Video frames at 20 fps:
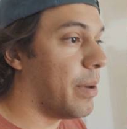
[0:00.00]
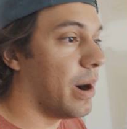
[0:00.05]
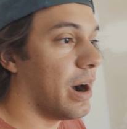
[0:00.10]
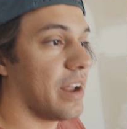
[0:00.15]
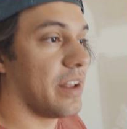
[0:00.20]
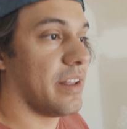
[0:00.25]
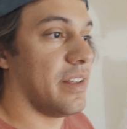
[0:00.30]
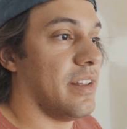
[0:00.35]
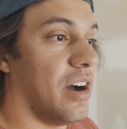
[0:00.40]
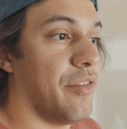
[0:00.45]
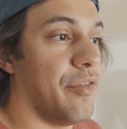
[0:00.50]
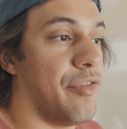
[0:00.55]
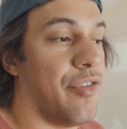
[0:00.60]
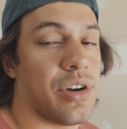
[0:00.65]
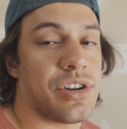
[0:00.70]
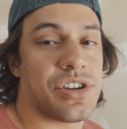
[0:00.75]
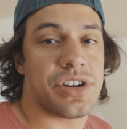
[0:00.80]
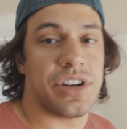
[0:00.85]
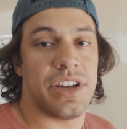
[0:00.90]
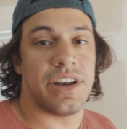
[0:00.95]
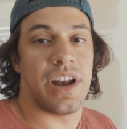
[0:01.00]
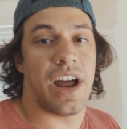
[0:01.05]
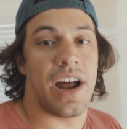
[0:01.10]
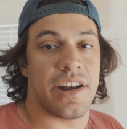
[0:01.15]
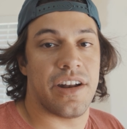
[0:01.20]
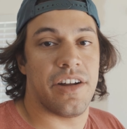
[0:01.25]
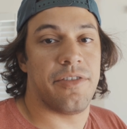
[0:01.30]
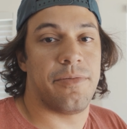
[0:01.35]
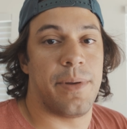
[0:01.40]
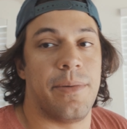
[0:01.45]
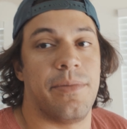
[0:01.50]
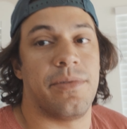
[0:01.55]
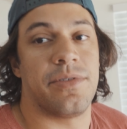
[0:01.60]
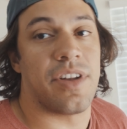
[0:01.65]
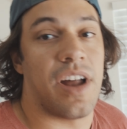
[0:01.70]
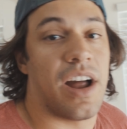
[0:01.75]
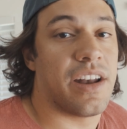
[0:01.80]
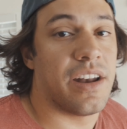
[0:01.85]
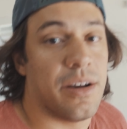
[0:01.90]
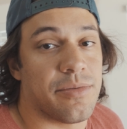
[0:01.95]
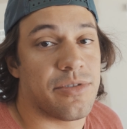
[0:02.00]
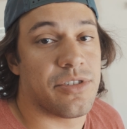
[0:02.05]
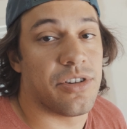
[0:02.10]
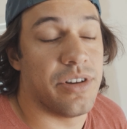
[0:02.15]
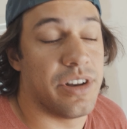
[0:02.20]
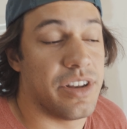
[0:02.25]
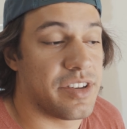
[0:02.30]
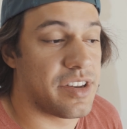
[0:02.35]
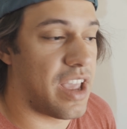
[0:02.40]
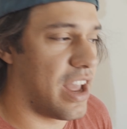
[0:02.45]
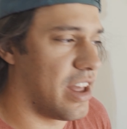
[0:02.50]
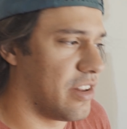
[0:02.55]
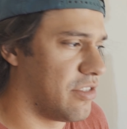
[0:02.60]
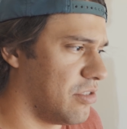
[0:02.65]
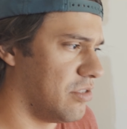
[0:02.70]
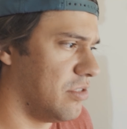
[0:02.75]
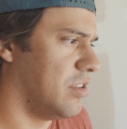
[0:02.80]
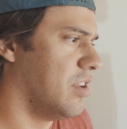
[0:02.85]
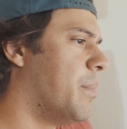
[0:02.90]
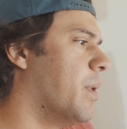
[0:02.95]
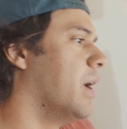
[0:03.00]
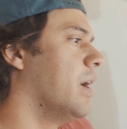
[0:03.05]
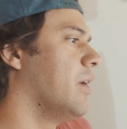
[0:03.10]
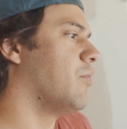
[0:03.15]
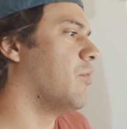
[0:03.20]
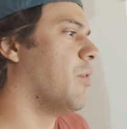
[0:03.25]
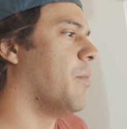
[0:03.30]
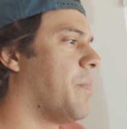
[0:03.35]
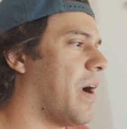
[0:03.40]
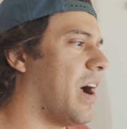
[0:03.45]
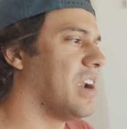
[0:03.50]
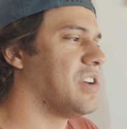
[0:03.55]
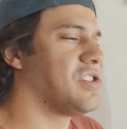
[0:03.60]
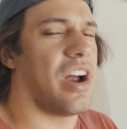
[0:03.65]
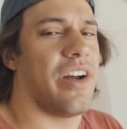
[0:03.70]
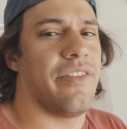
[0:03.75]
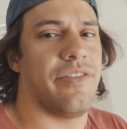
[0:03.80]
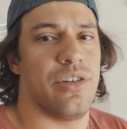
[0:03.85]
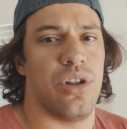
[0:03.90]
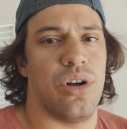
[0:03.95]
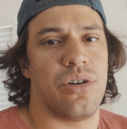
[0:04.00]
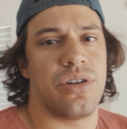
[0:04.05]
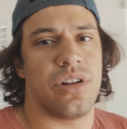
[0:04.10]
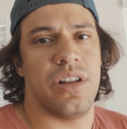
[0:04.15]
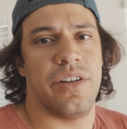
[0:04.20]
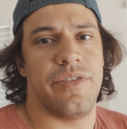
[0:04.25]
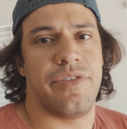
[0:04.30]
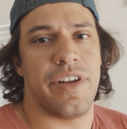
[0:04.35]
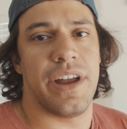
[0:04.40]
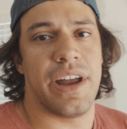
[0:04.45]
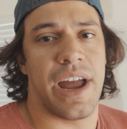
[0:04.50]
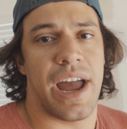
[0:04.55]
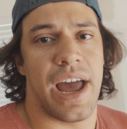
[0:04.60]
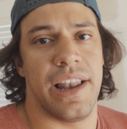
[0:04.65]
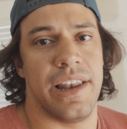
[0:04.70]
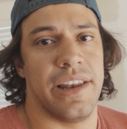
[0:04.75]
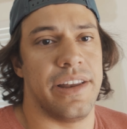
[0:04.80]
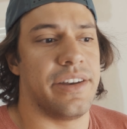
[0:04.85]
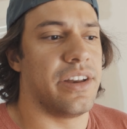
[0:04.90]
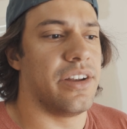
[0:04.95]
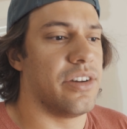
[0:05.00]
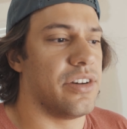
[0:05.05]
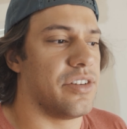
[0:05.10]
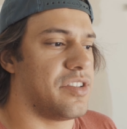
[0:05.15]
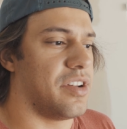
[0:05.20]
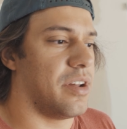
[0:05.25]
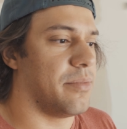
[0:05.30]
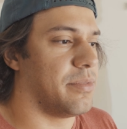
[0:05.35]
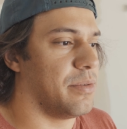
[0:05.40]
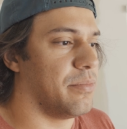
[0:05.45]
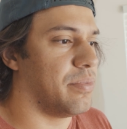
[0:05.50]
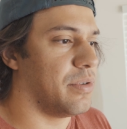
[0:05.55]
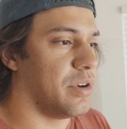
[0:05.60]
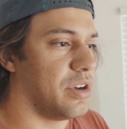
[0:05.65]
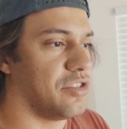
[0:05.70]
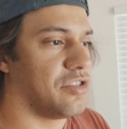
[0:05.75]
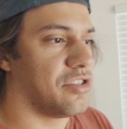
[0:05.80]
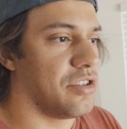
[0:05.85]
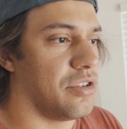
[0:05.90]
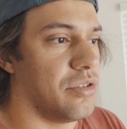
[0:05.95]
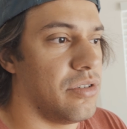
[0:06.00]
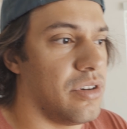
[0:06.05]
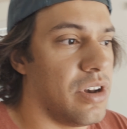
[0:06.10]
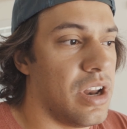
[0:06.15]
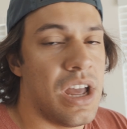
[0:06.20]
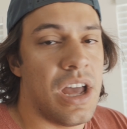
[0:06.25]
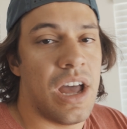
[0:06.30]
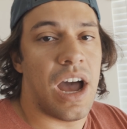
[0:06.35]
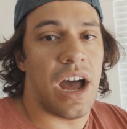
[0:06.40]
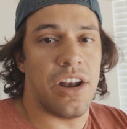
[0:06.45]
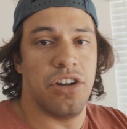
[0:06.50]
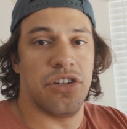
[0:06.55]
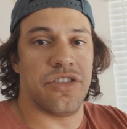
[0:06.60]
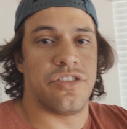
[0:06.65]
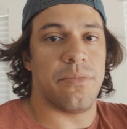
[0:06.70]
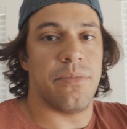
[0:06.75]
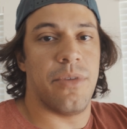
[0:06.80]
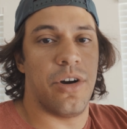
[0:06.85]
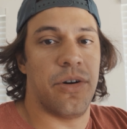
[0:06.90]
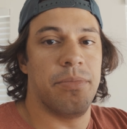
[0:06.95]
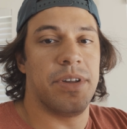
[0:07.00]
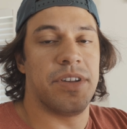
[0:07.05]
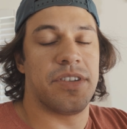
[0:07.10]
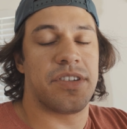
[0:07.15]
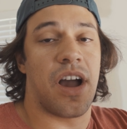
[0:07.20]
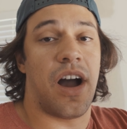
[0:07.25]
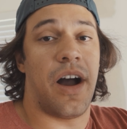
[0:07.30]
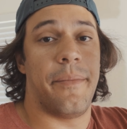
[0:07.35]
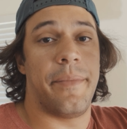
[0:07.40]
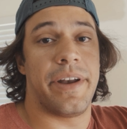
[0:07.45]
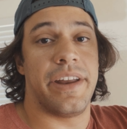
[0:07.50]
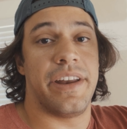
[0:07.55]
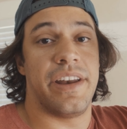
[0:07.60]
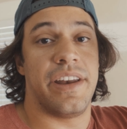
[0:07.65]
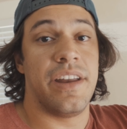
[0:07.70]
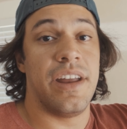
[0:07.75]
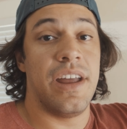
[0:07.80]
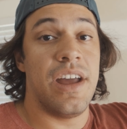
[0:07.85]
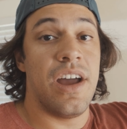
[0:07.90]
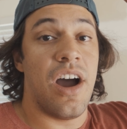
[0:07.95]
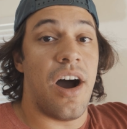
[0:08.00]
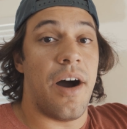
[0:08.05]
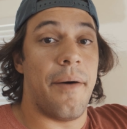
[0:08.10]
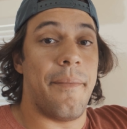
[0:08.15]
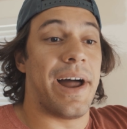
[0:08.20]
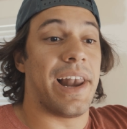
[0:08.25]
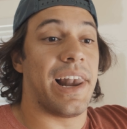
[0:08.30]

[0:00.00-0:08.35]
but unfortunately not enough people signed up, so it is canceled. But we'll probably drive a local event at Lanier or something pretty soon. I know some homies commented on my